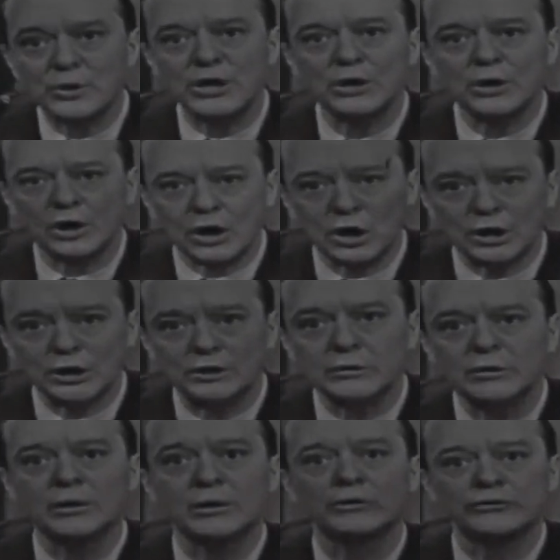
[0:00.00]
we
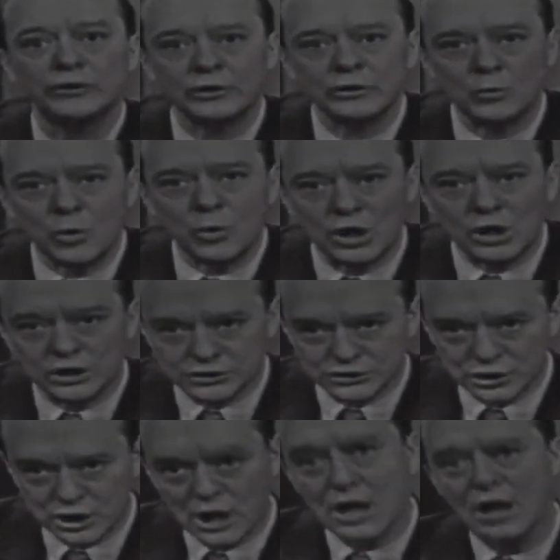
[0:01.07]
learn certain words